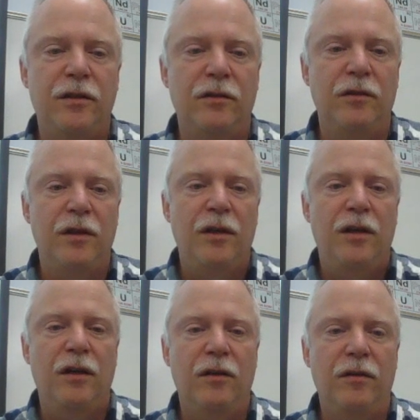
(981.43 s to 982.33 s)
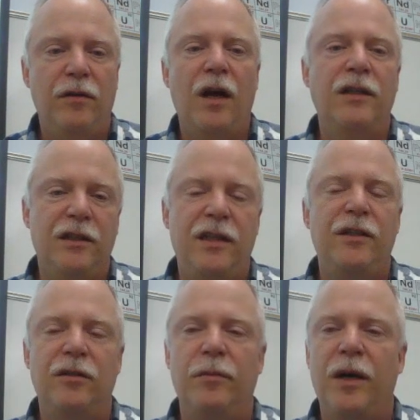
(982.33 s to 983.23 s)
So uh, not just
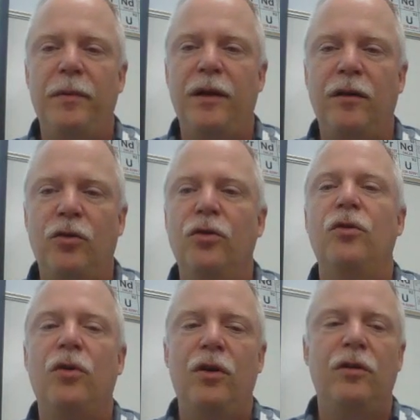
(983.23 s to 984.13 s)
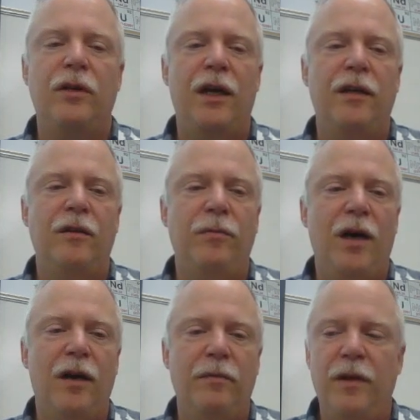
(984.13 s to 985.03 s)
diesel, but I mean crude oil down at the bottom.